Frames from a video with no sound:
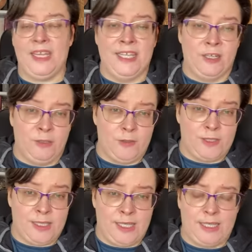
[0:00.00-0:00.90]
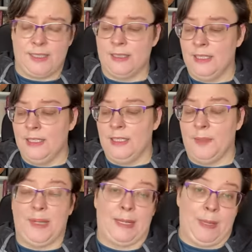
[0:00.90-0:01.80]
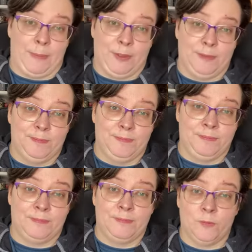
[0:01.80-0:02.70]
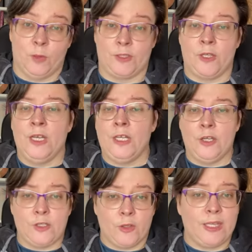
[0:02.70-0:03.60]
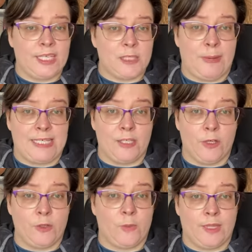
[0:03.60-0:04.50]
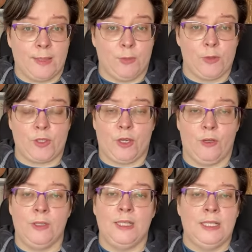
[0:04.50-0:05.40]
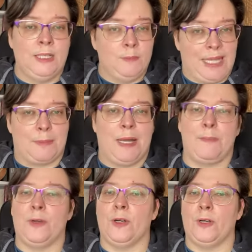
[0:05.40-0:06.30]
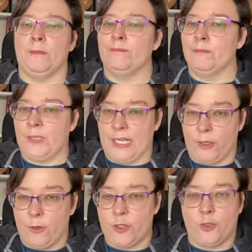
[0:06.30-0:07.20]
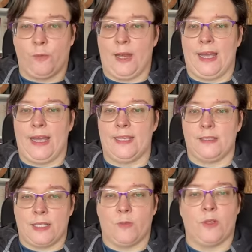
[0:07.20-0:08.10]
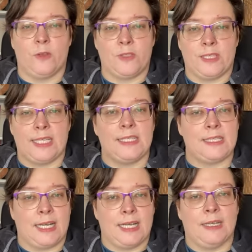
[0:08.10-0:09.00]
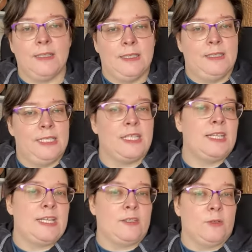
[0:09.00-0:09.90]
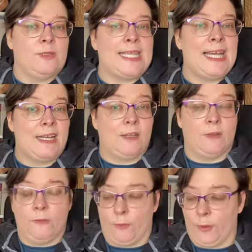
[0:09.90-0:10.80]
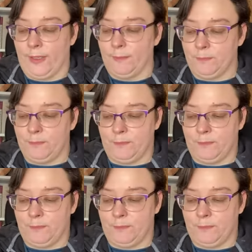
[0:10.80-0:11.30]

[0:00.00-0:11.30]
And then clue 6, black pepper, which you can certainly get spicy notes with Lambrusco. Black pepper, kind of going Shiraz. That's one of those things that kind of is a nice little tell for you.